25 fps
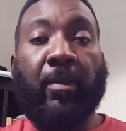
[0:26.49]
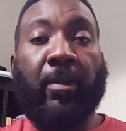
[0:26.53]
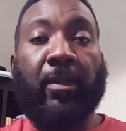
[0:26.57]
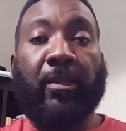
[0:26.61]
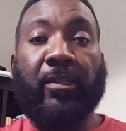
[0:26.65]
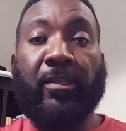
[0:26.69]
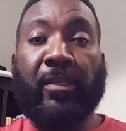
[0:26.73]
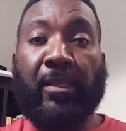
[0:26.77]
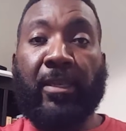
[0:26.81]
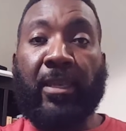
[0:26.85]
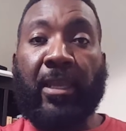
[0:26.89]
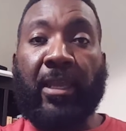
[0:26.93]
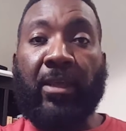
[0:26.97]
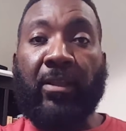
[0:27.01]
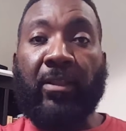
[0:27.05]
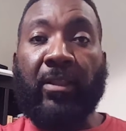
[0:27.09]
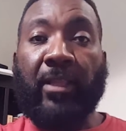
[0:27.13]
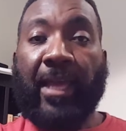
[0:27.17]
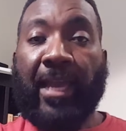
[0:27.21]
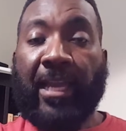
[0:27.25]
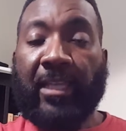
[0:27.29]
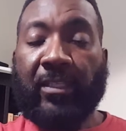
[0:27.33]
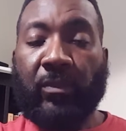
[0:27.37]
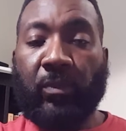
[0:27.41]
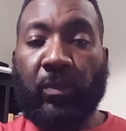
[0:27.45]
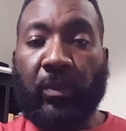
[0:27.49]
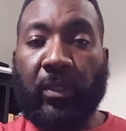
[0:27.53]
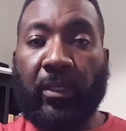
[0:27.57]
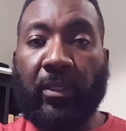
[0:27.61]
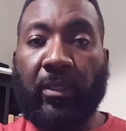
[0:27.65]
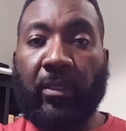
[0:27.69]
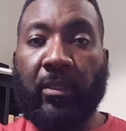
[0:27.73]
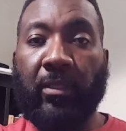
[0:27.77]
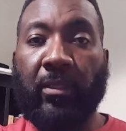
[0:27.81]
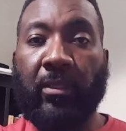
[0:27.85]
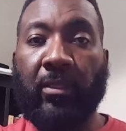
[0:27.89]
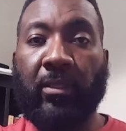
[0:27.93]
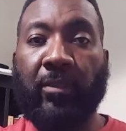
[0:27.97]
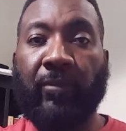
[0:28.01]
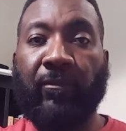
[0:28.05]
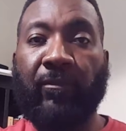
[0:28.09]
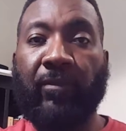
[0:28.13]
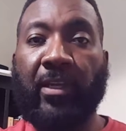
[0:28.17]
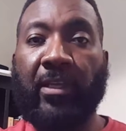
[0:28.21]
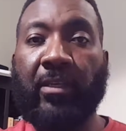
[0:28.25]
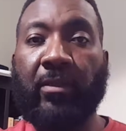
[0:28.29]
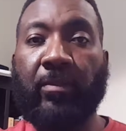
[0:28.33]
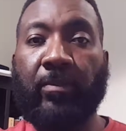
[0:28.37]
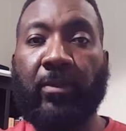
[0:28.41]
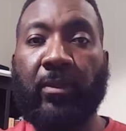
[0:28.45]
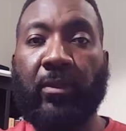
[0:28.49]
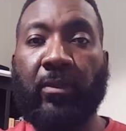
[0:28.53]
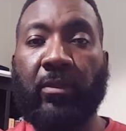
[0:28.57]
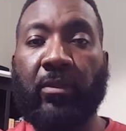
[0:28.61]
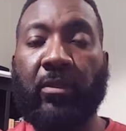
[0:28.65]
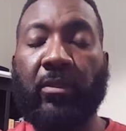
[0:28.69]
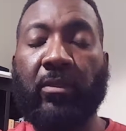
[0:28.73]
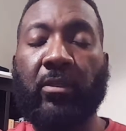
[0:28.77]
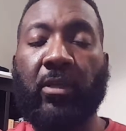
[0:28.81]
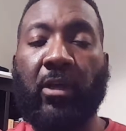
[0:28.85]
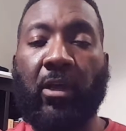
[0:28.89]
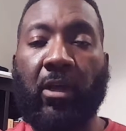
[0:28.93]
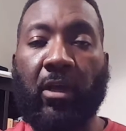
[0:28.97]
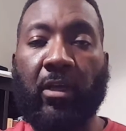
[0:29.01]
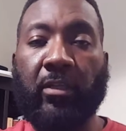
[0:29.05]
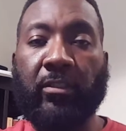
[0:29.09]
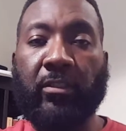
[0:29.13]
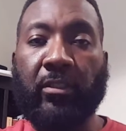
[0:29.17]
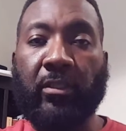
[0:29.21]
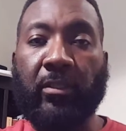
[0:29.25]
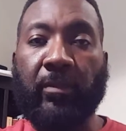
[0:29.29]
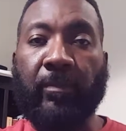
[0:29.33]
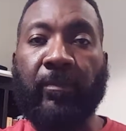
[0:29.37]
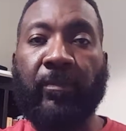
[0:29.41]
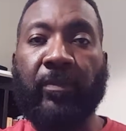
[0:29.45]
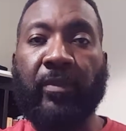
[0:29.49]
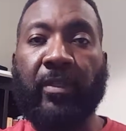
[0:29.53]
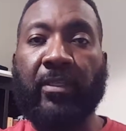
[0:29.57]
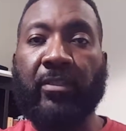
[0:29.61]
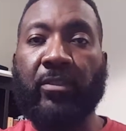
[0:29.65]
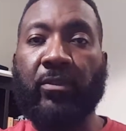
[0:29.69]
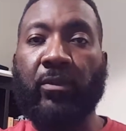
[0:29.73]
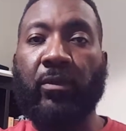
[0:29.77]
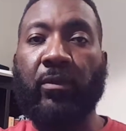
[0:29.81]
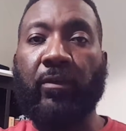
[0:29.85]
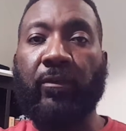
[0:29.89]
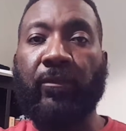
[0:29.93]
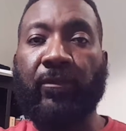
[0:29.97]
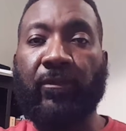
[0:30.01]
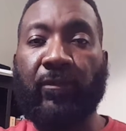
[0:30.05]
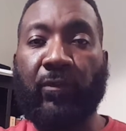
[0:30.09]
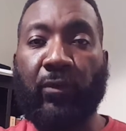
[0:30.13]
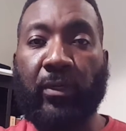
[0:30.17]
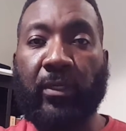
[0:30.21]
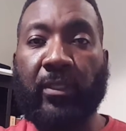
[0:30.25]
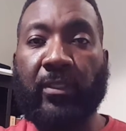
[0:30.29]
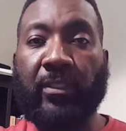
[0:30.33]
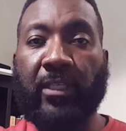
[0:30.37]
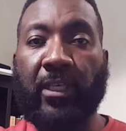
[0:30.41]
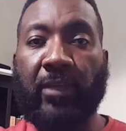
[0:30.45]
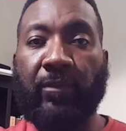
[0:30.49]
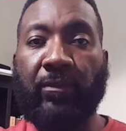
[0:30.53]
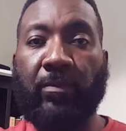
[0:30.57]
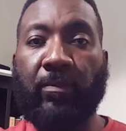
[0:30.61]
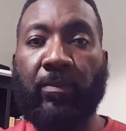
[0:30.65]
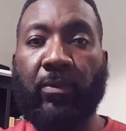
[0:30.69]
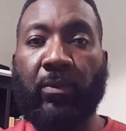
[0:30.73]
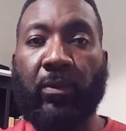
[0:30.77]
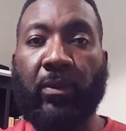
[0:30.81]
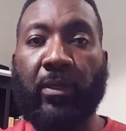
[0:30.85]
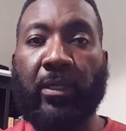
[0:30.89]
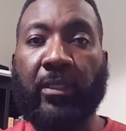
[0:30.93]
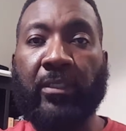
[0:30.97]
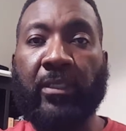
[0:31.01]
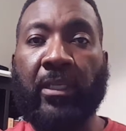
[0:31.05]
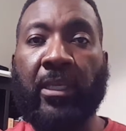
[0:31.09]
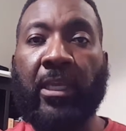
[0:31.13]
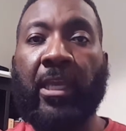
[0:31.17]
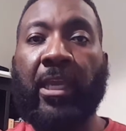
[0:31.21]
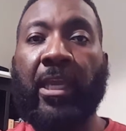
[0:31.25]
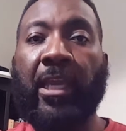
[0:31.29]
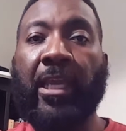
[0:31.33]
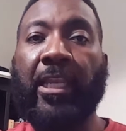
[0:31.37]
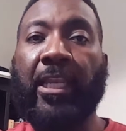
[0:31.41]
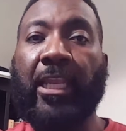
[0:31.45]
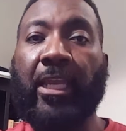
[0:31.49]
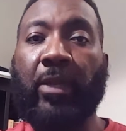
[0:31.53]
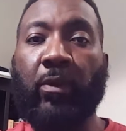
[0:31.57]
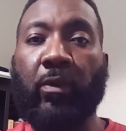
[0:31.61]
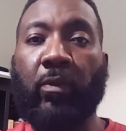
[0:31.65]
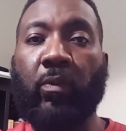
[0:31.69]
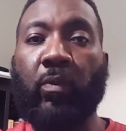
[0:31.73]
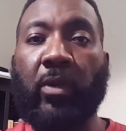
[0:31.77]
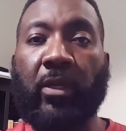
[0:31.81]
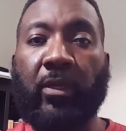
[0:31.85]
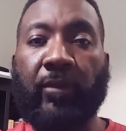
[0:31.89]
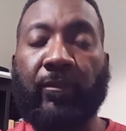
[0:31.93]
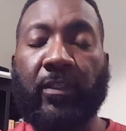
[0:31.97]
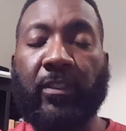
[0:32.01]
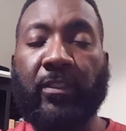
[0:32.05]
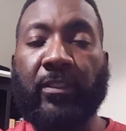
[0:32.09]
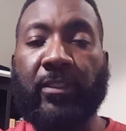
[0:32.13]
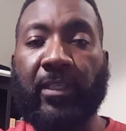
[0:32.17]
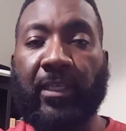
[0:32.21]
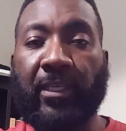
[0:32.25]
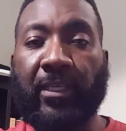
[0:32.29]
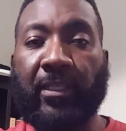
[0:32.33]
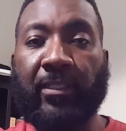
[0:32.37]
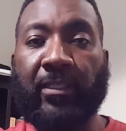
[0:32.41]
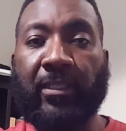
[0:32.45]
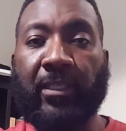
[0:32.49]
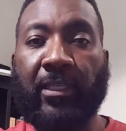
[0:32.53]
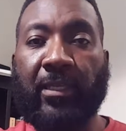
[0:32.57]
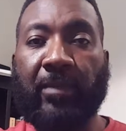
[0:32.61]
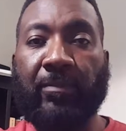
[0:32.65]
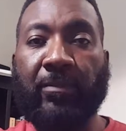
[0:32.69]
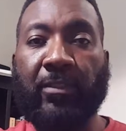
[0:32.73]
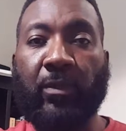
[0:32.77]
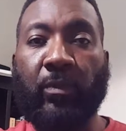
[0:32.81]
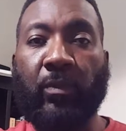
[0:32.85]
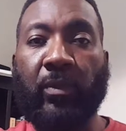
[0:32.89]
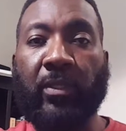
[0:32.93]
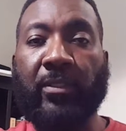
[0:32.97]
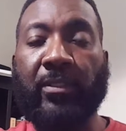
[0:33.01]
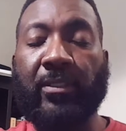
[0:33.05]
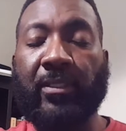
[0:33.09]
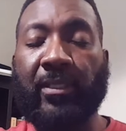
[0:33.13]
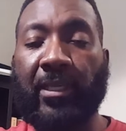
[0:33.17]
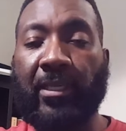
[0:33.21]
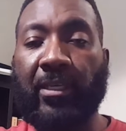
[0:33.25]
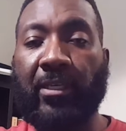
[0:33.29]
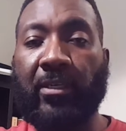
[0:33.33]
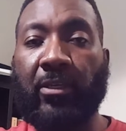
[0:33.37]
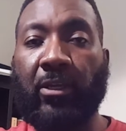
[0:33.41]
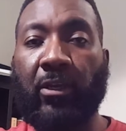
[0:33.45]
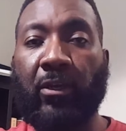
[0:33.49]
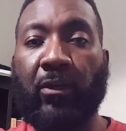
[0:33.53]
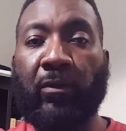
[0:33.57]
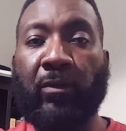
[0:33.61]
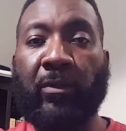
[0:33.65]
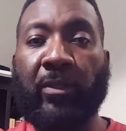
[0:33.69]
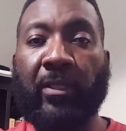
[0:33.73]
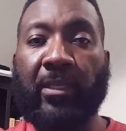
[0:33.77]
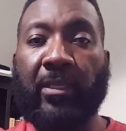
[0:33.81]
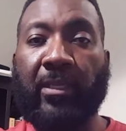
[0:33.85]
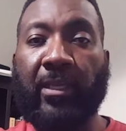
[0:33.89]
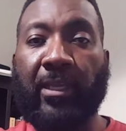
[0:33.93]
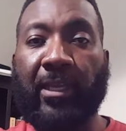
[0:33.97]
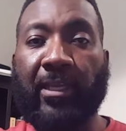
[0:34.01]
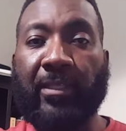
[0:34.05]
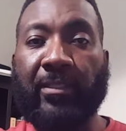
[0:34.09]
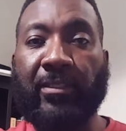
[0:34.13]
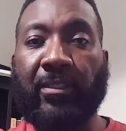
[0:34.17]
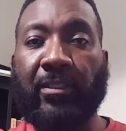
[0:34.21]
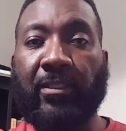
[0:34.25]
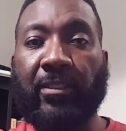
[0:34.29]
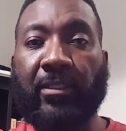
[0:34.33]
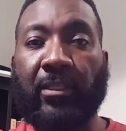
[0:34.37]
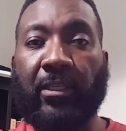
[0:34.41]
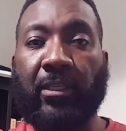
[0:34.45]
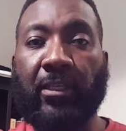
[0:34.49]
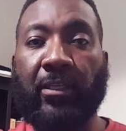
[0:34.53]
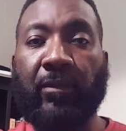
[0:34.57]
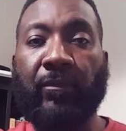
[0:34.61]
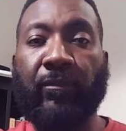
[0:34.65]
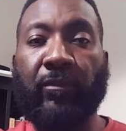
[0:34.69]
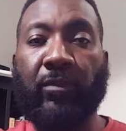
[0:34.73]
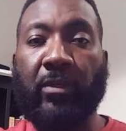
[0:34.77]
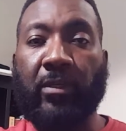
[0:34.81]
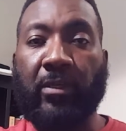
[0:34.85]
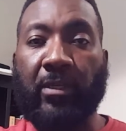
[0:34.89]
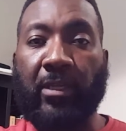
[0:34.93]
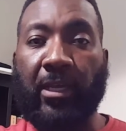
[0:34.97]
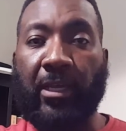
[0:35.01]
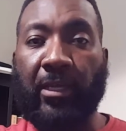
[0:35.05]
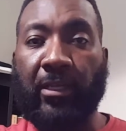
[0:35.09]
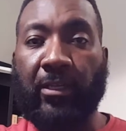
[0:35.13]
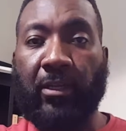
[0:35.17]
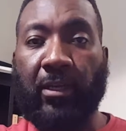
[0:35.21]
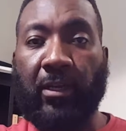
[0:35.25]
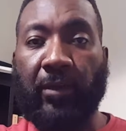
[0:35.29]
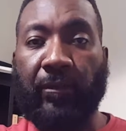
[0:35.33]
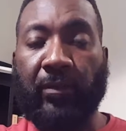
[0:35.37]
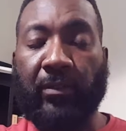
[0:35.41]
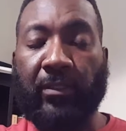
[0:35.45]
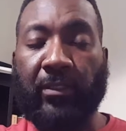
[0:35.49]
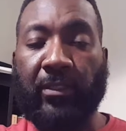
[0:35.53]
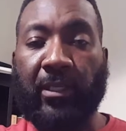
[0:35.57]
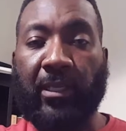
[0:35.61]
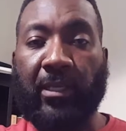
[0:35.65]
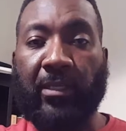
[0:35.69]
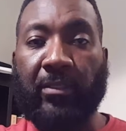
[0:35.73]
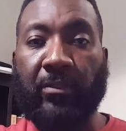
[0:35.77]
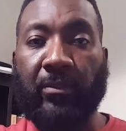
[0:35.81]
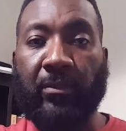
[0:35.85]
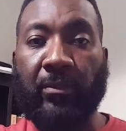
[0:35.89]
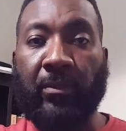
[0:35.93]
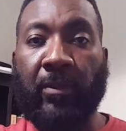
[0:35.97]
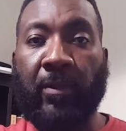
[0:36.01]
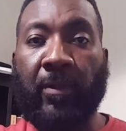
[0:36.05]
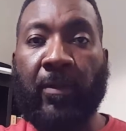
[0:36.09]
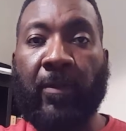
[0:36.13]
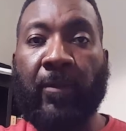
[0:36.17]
But now last week, Vanderbilt looked awesome. They scored 47 points, and they were one of the 10 teams that went 10-0 in the SEC for the non-conference schedule.